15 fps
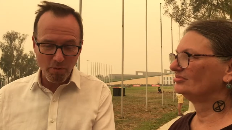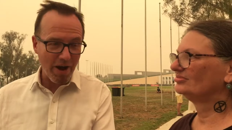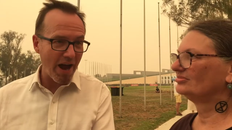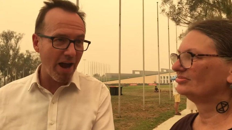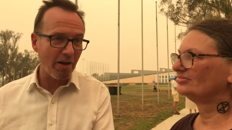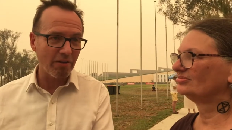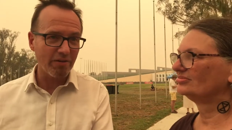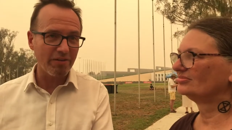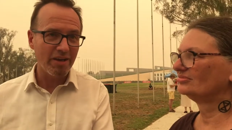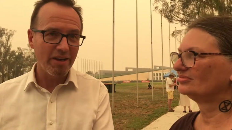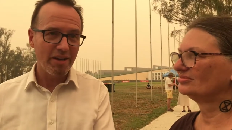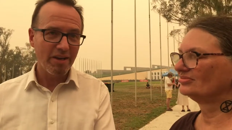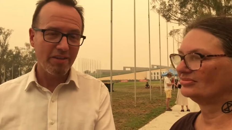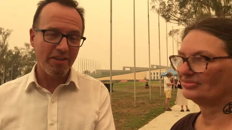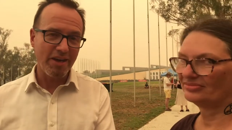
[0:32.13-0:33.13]
Speaker 1: around
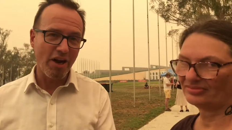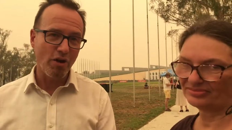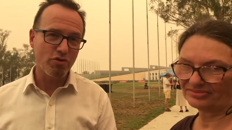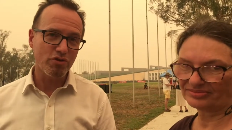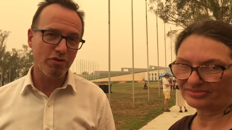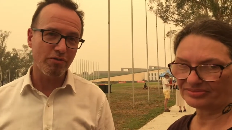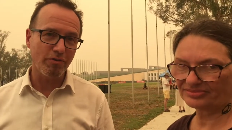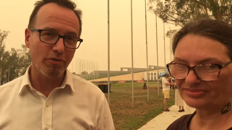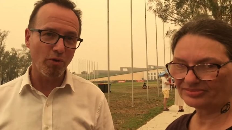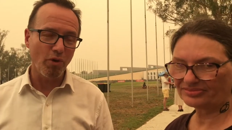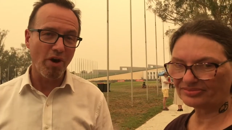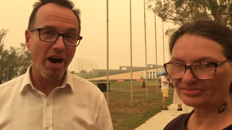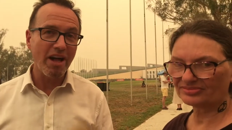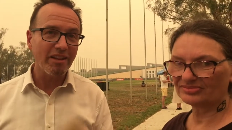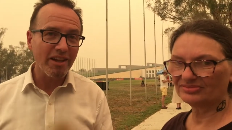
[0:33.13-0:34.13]
the ocean
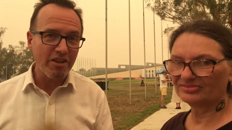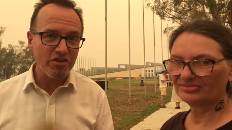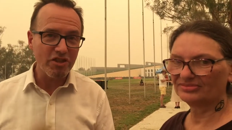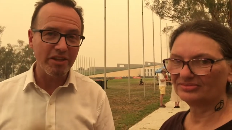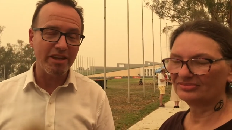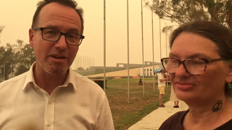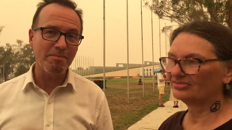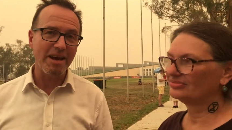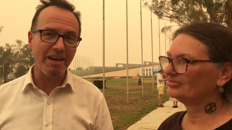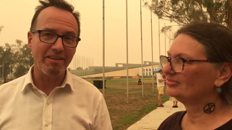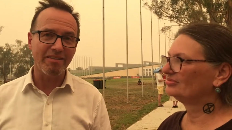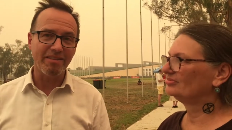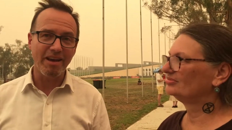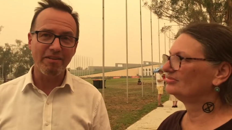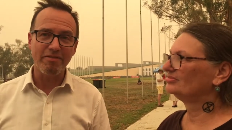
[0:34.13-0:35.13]
floor, allegedly to make
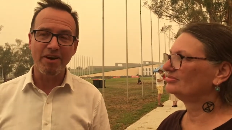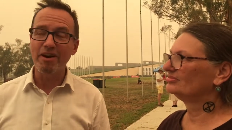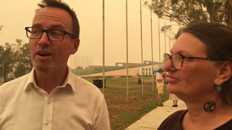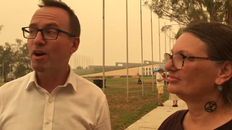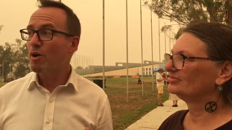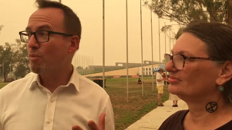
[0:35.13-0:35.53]
it safer,